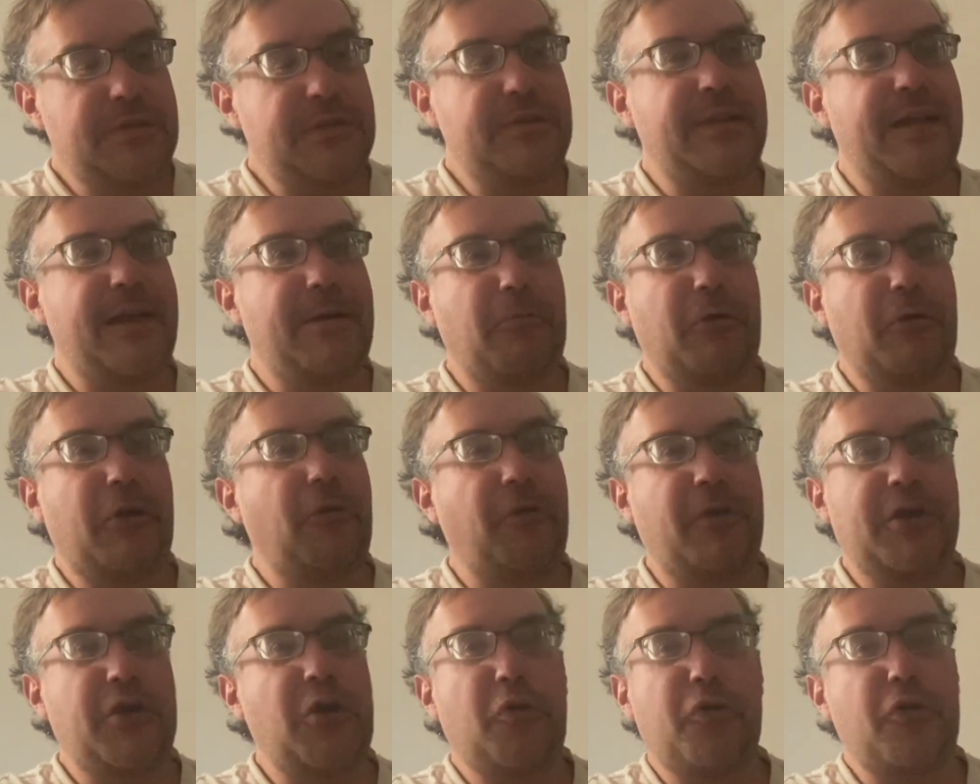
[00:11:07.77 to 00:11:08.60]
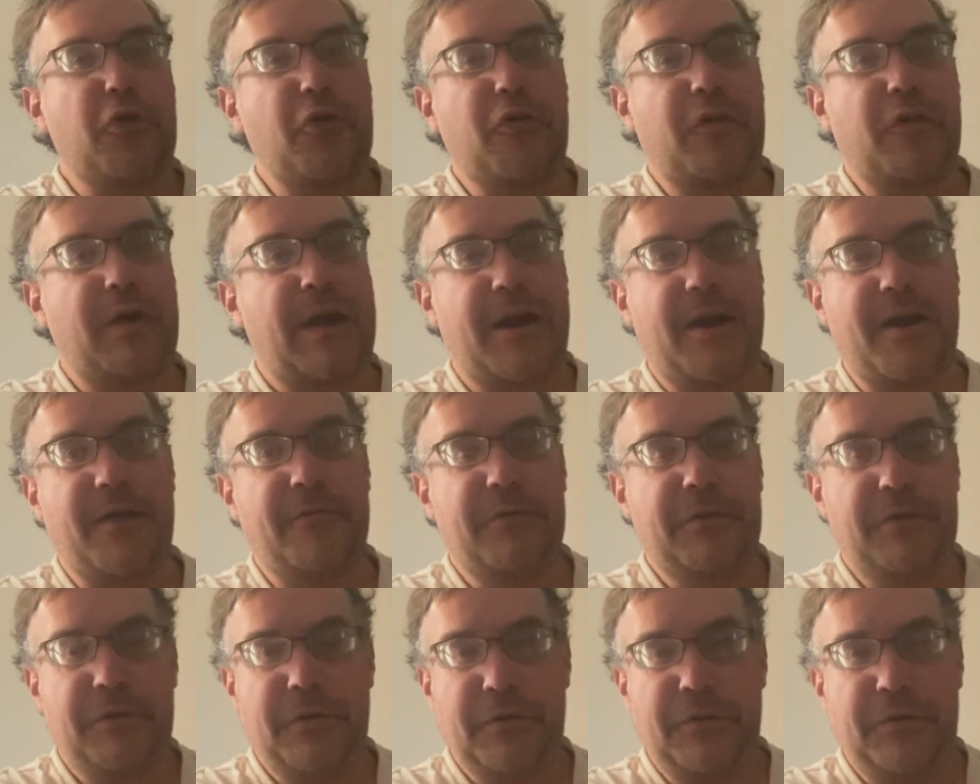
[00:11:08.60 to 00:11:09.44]
They really don't know how to.
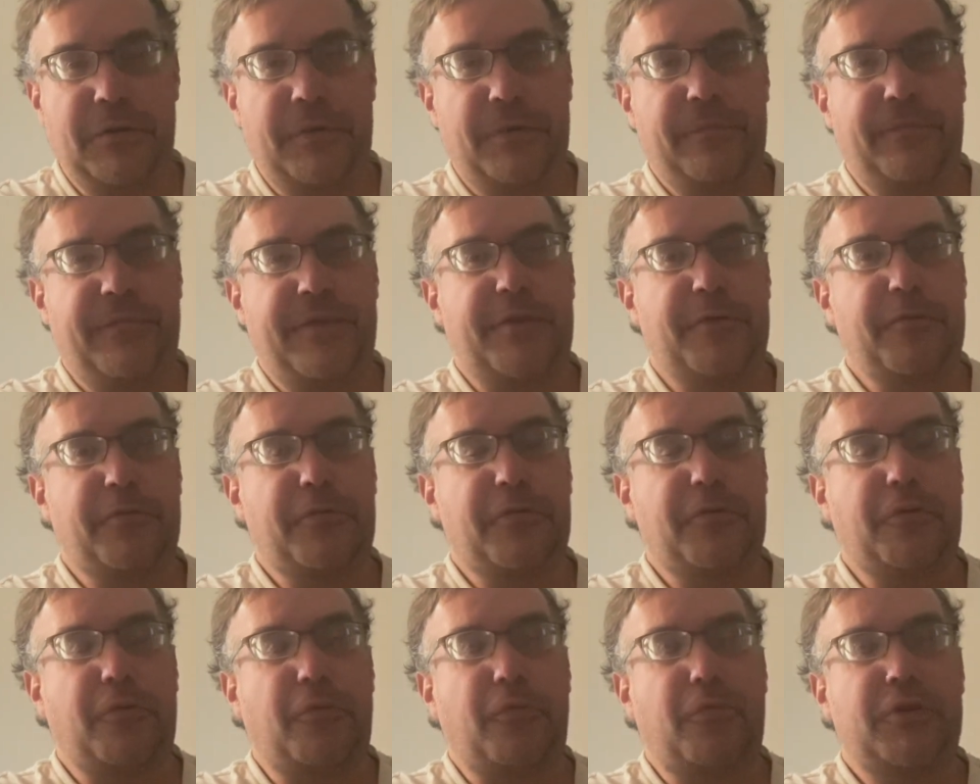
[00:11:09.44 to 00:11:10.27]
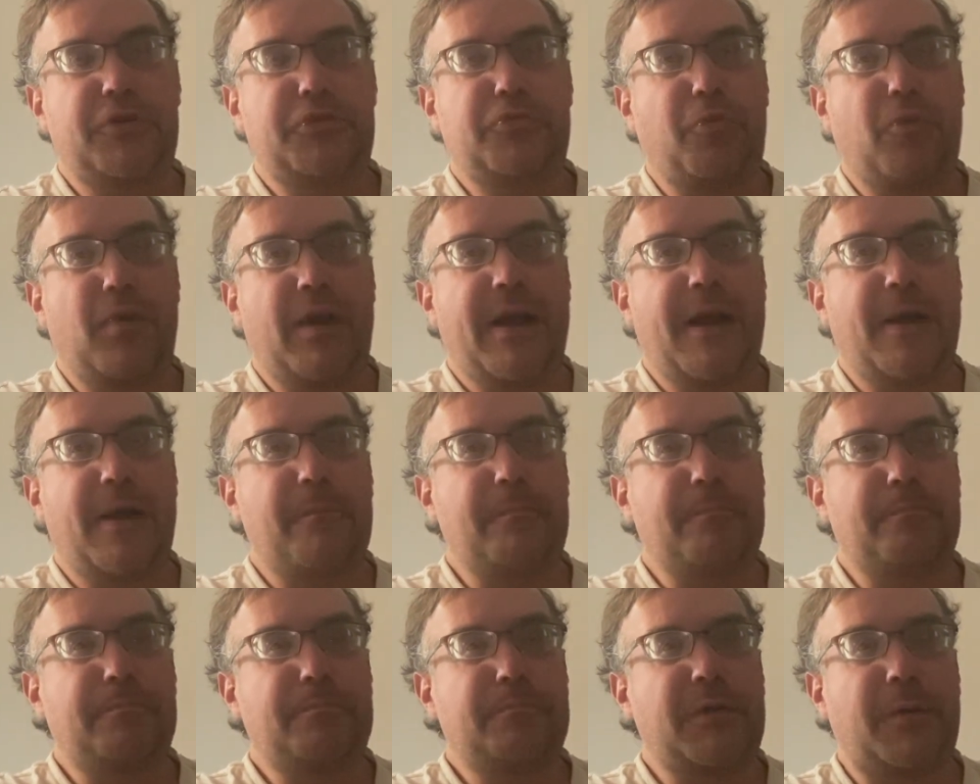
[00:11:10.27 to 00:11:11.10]
They don't know which way
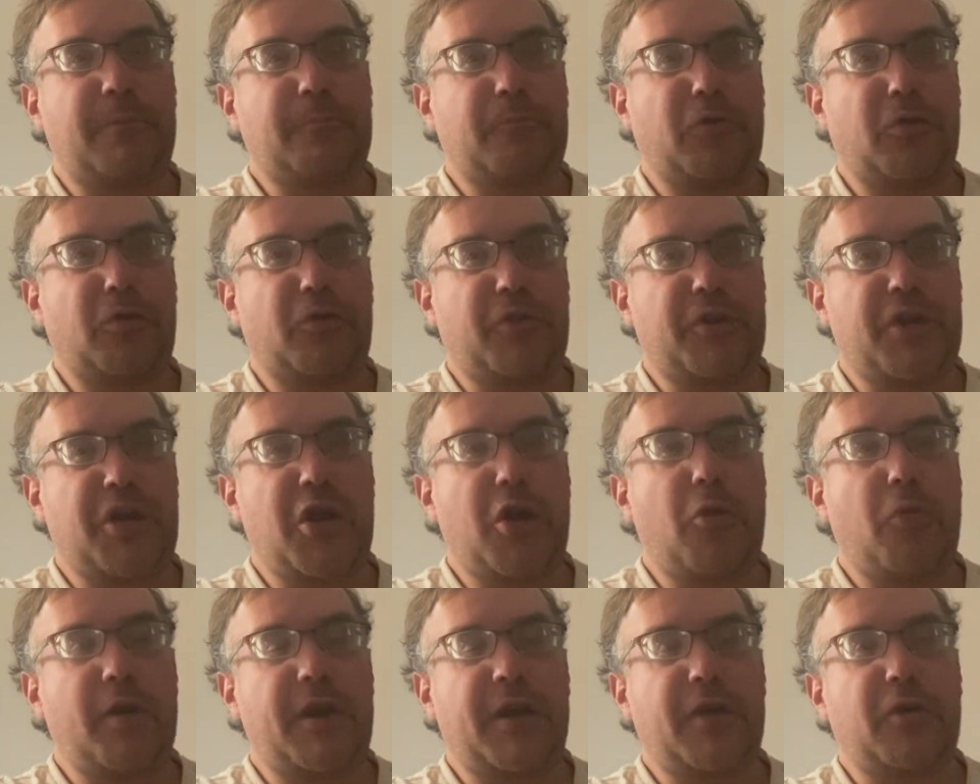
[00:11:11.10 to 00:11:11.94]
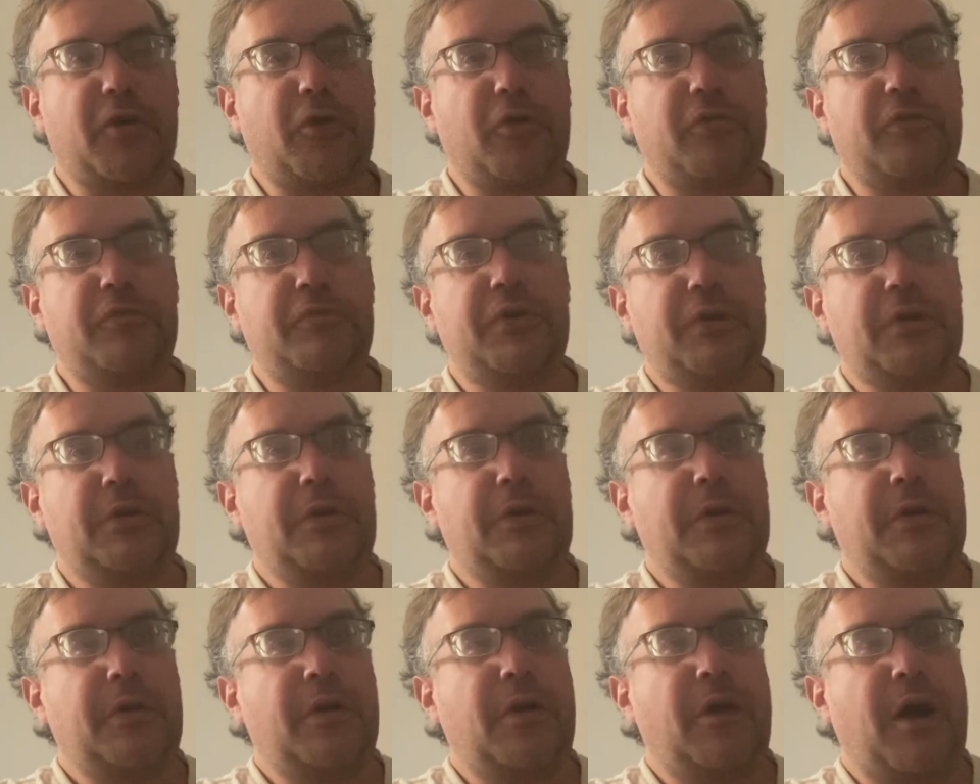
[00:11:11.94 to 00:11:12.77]
I'm. I'm really going, or
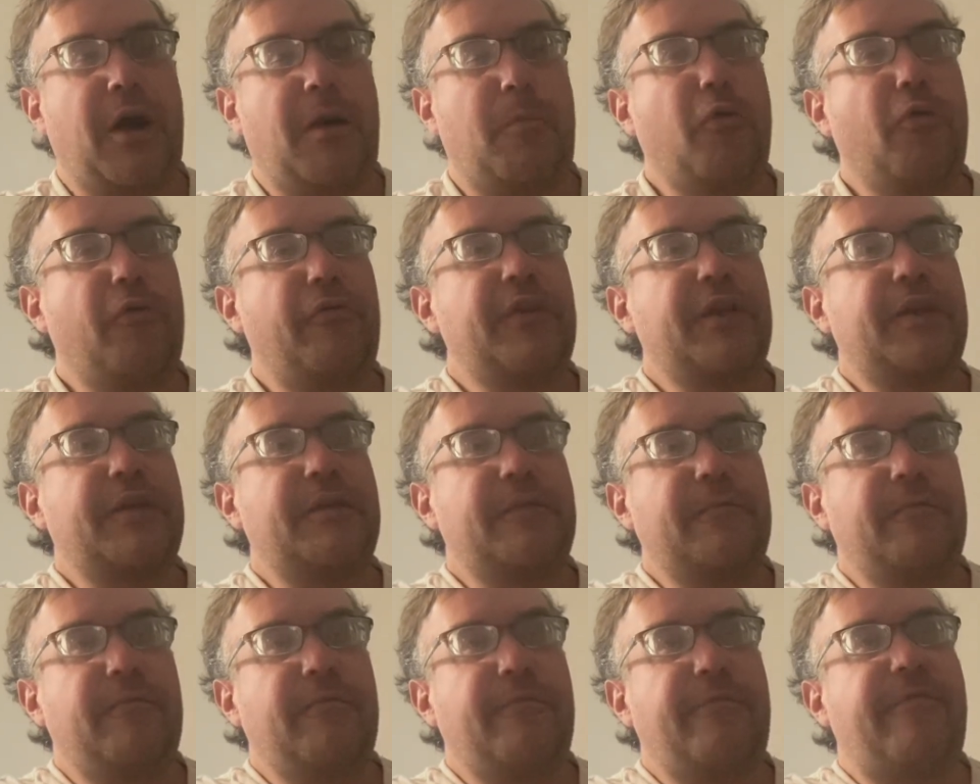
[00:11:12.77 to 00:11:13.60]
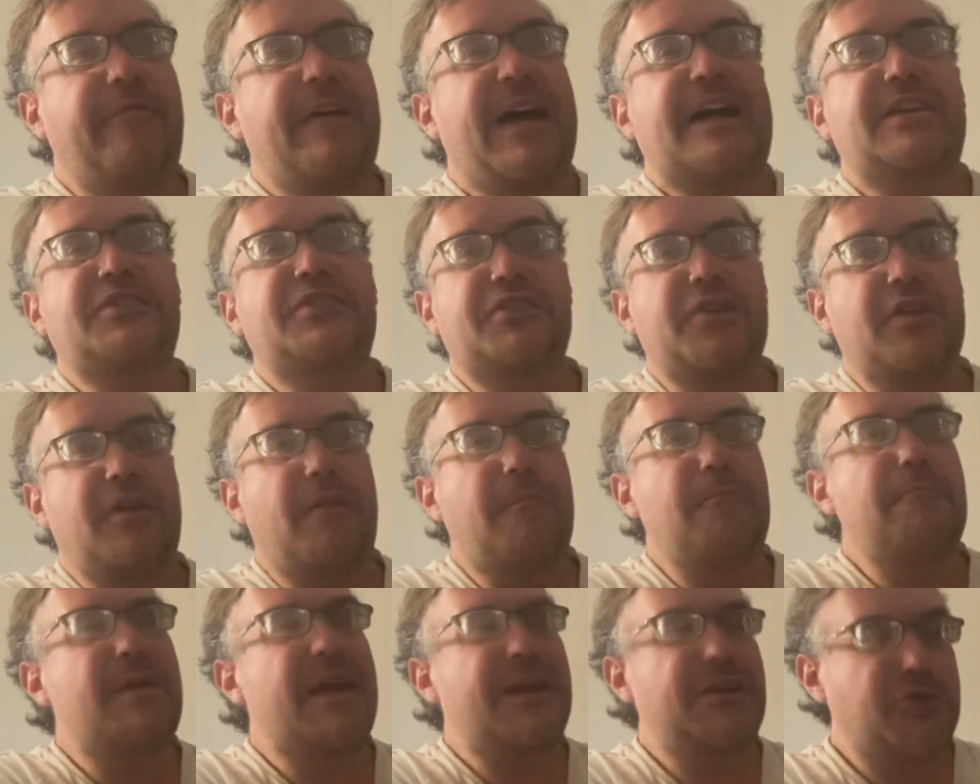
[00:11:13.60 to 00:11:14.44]
I'm moving fast
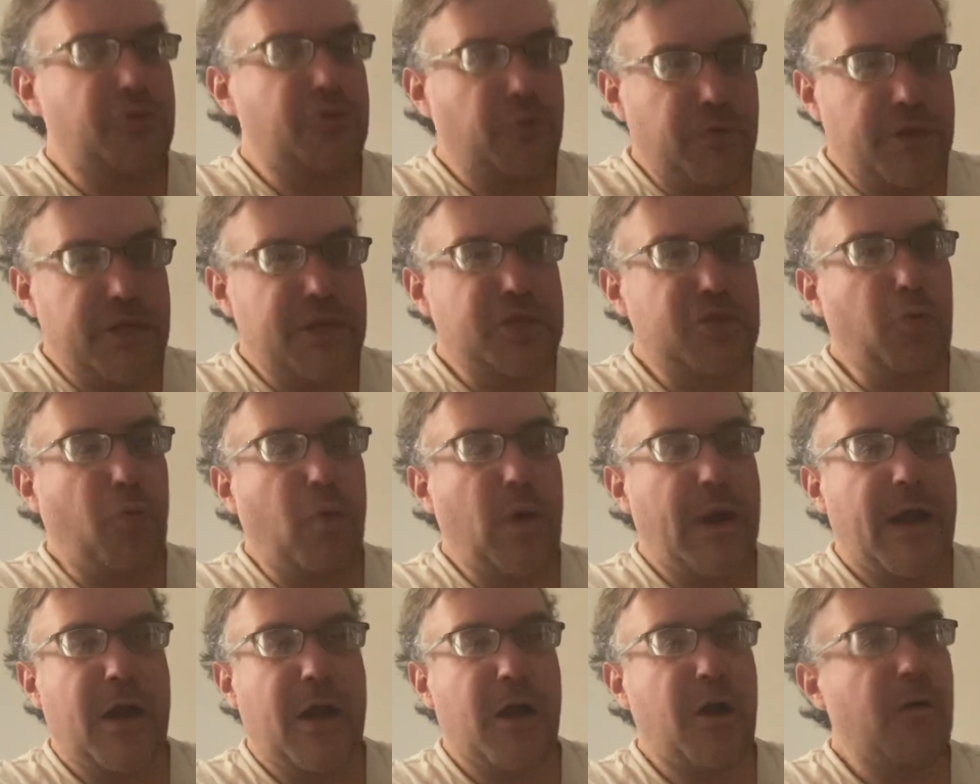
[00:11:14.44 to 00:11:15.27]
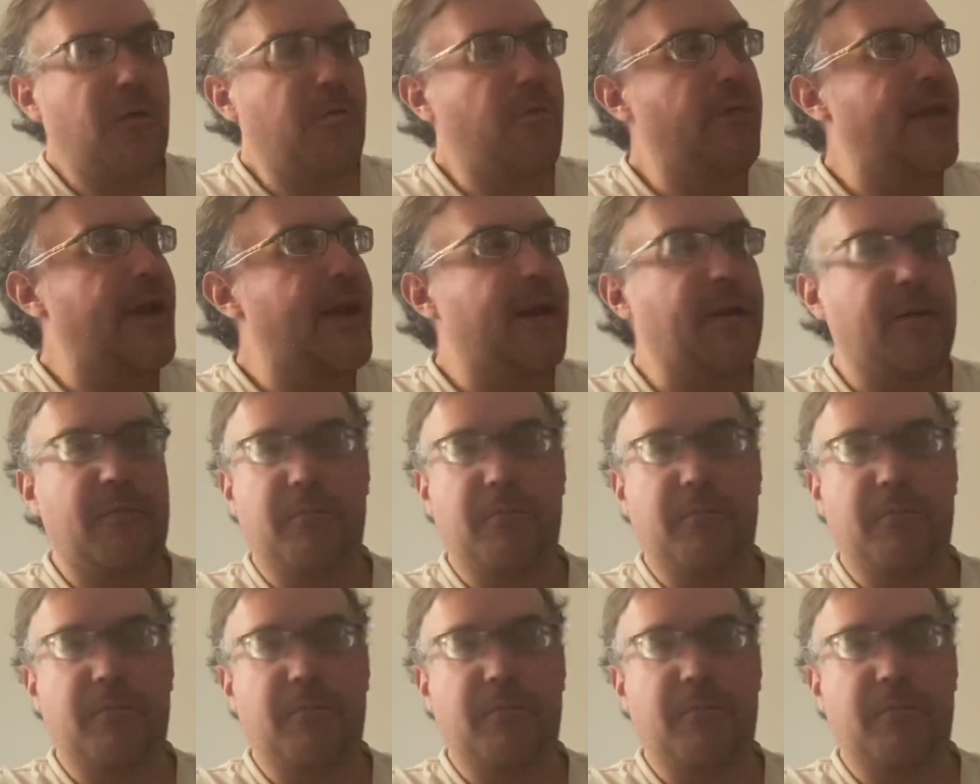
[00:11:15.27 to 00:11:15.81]
enough mentally to where they